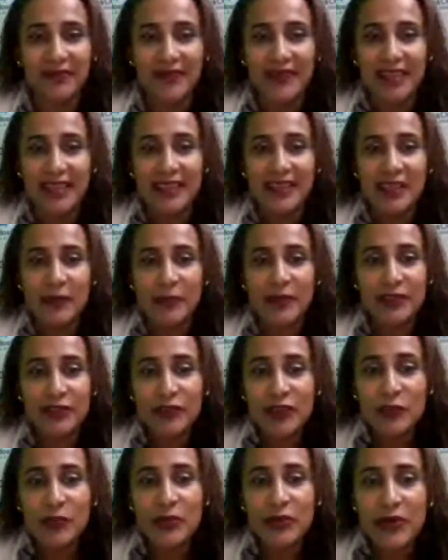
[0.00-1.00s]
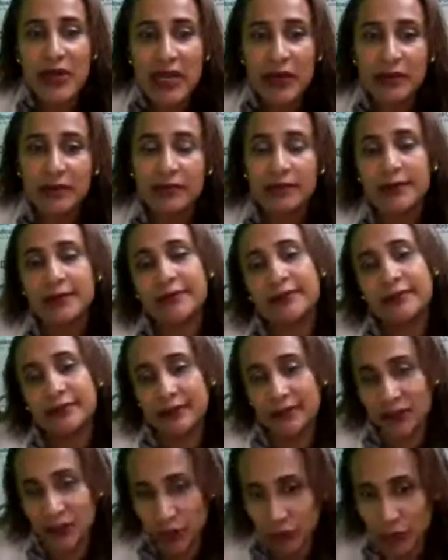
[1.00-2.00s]
The personal pronoun,
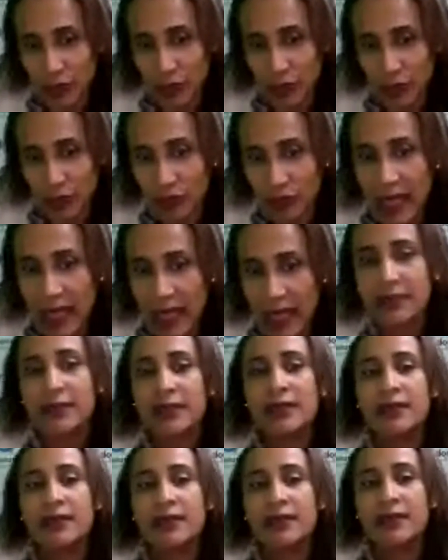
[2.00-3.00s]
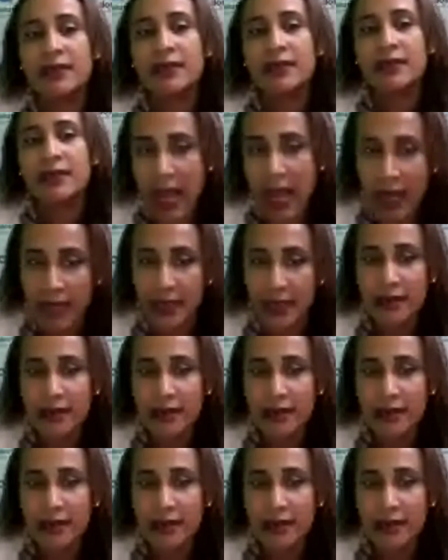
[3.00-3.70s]
you know that, is I,